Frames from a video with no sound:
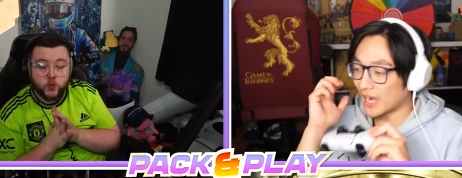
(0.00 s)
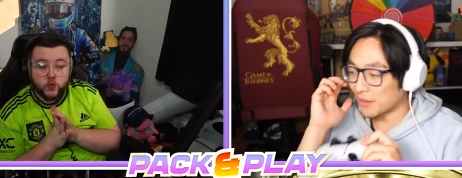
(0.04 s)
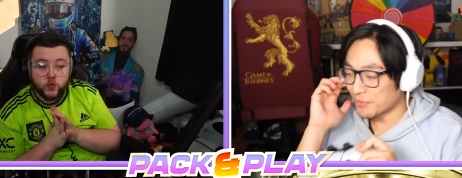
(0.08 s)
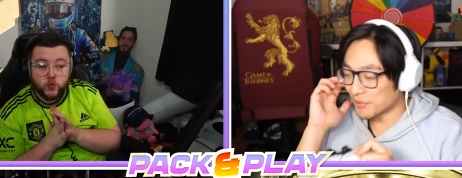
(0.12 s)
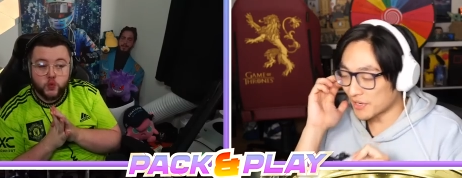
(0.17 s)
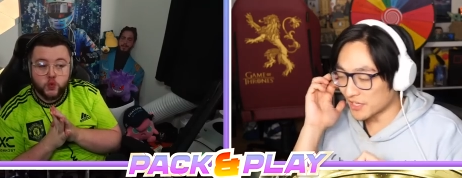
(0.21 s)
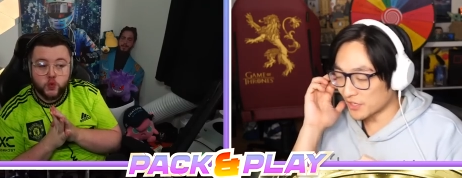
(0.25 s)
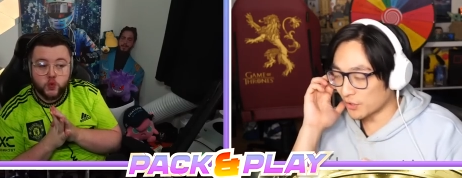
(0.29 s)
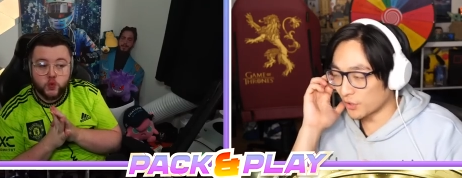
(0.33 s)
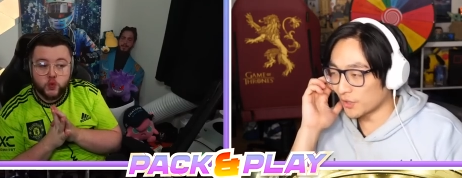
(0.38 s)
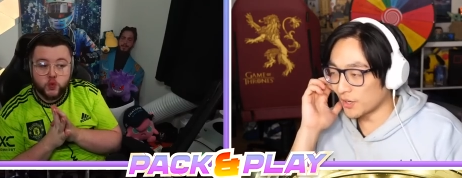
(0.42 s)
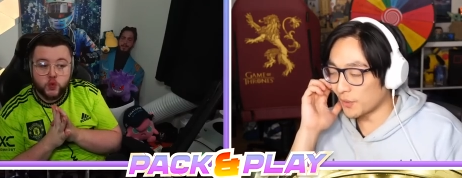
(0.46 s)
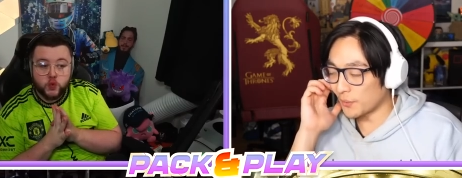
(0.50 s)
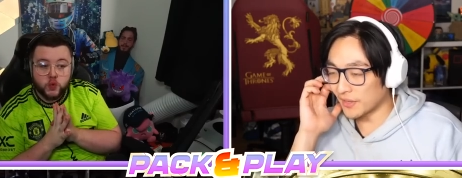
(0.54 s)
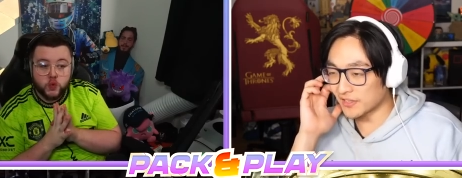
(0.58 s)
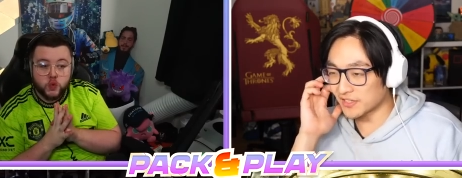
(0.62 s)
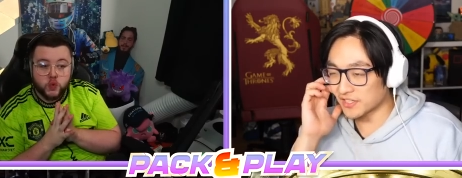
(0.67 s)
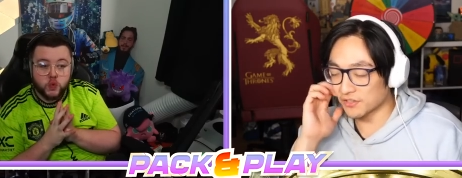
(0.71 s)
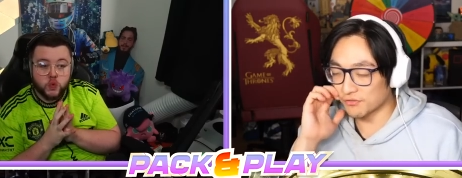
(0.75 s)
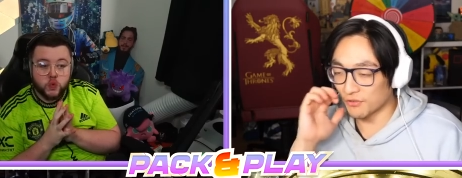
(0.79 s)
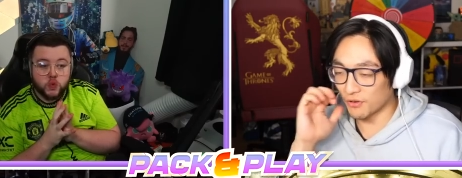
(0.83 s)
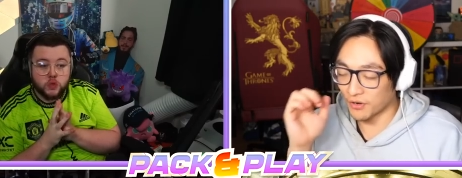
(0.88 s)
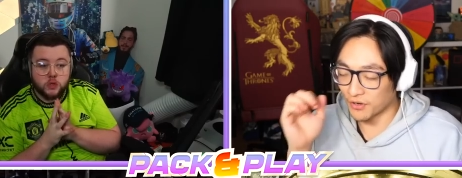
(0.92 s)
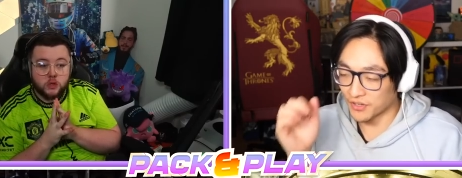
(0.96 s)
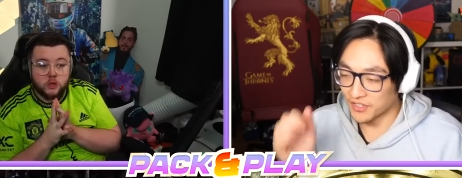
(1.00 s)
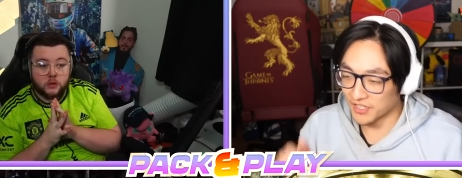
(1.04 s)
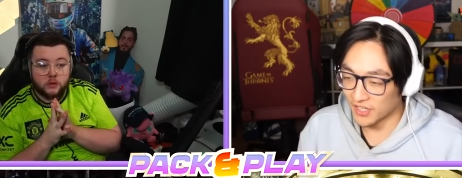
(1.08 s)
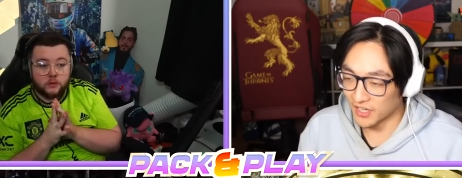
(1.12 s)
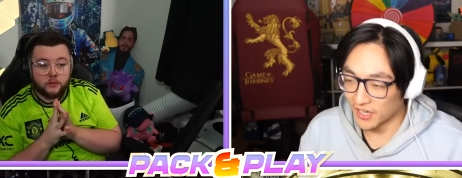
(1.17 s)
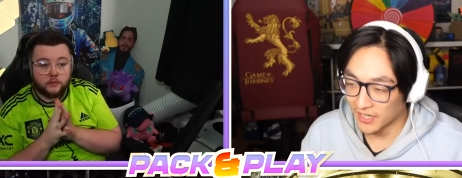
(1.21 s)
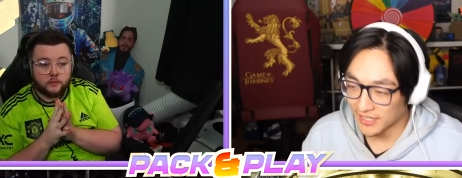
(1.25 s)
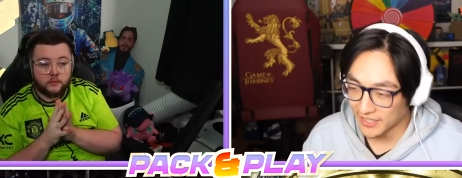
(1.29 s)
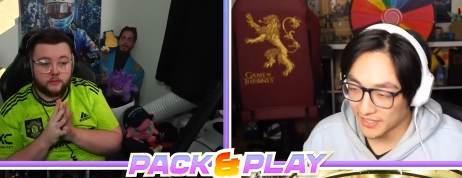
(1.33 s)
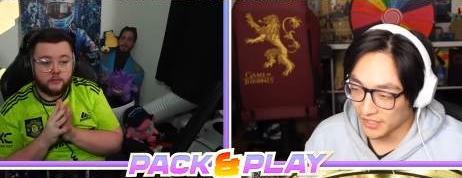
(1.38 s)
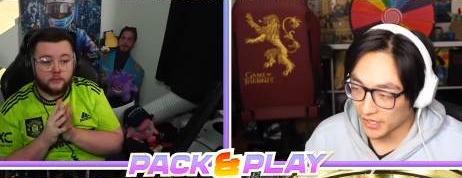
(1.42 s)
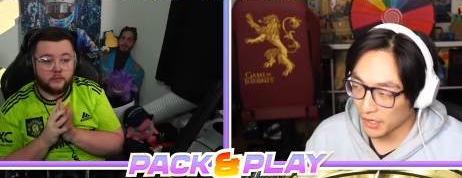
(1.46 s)
Speaker 1: but it got it went to the wrong side. It's
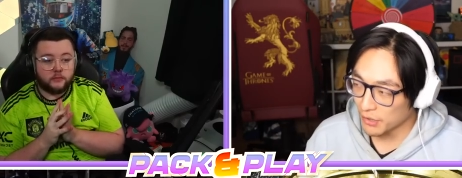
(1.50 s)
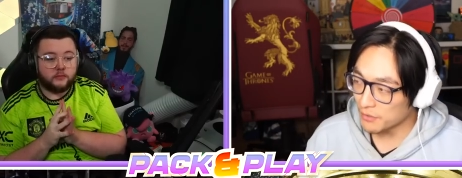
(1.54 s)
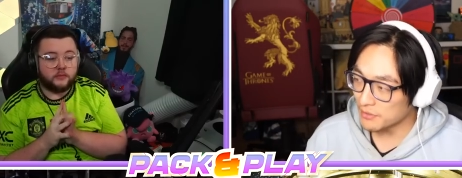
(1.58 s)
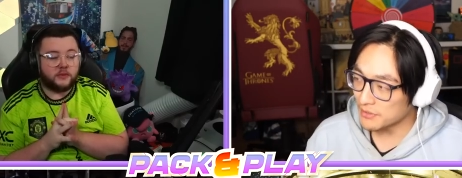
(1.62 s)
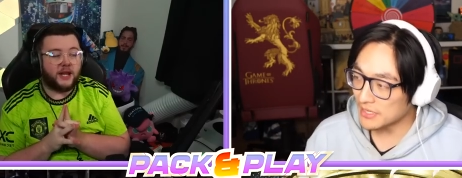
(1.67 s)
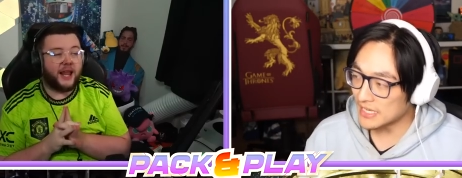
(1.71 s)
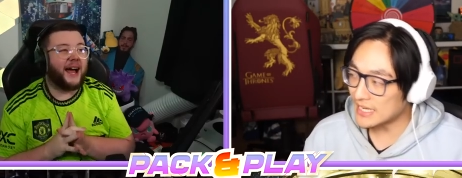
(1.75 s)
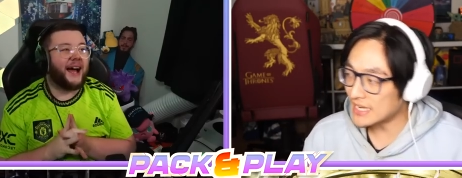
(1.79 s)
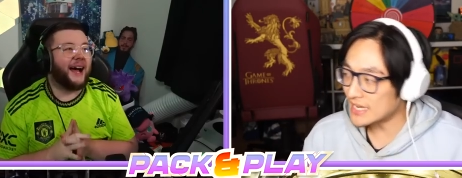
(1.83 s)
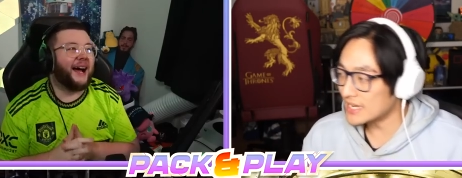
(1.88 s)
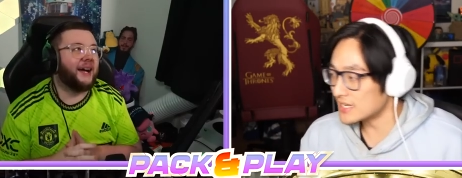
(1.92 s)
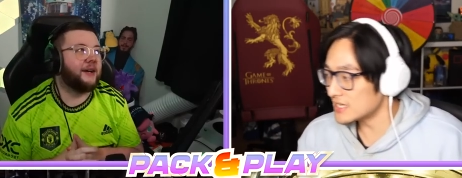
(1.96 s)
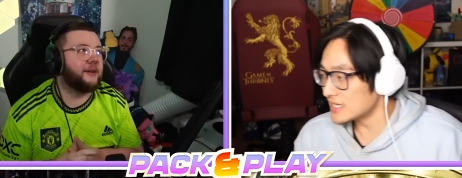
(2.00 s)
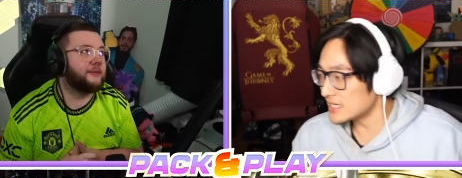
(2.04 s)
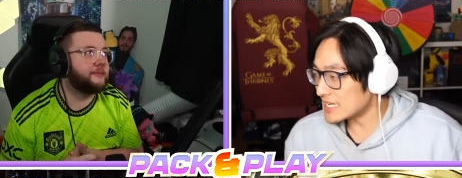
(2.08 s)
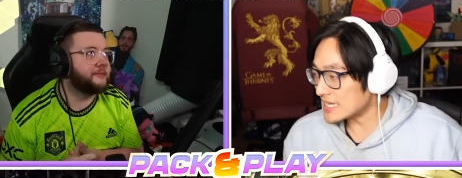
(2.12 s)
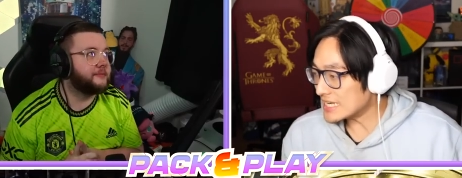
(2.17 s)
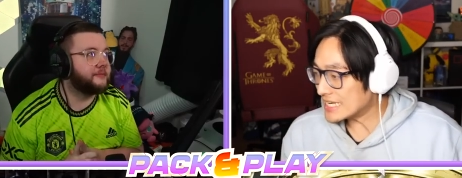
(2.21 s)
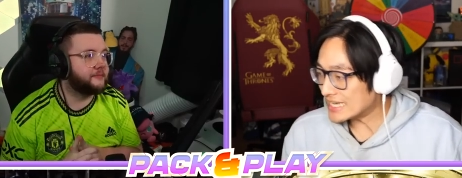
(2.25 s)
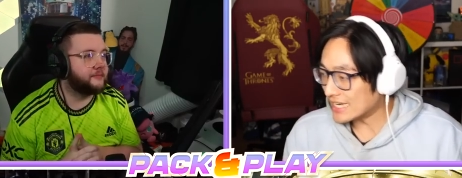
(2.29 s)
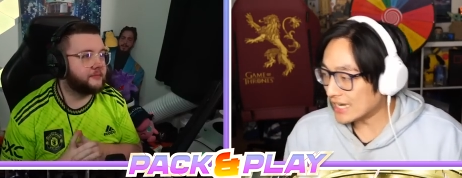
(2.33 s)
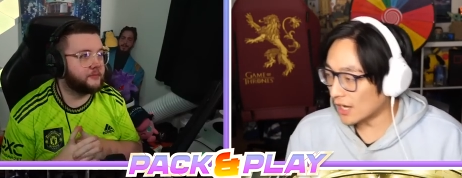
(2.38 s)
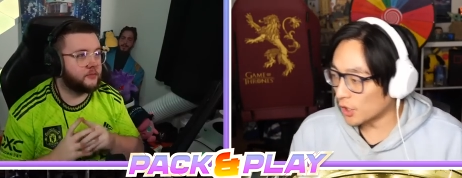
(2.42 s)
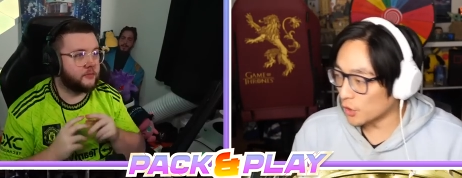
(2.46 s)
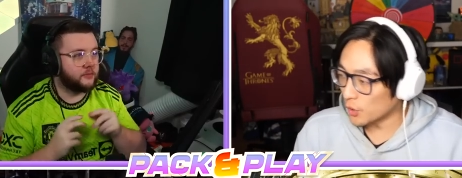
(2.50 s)
only ah. Nico